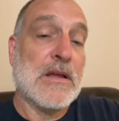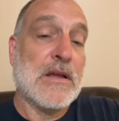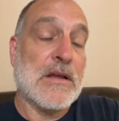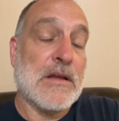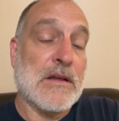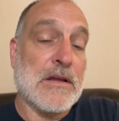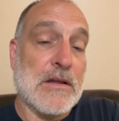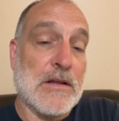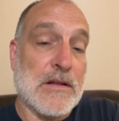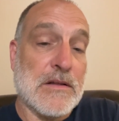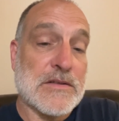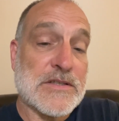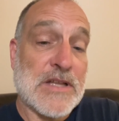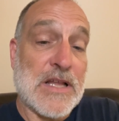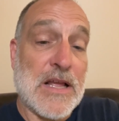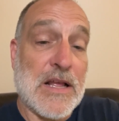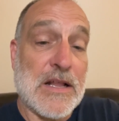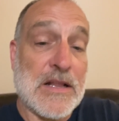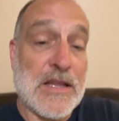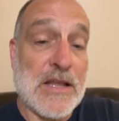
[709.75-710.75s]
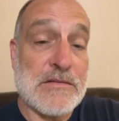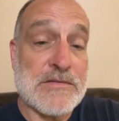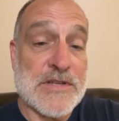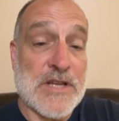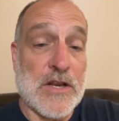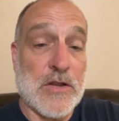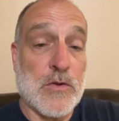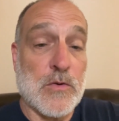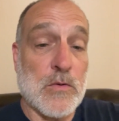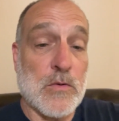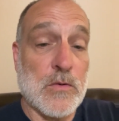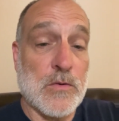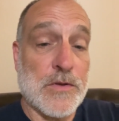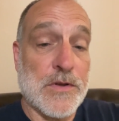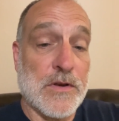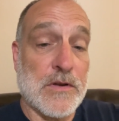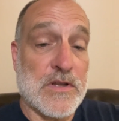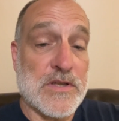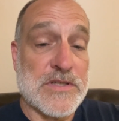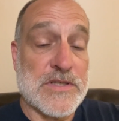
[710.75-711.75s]
So that was kind of cool,
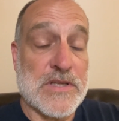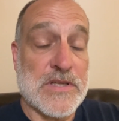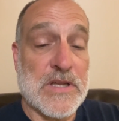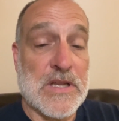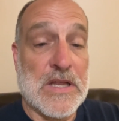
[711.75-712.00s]
because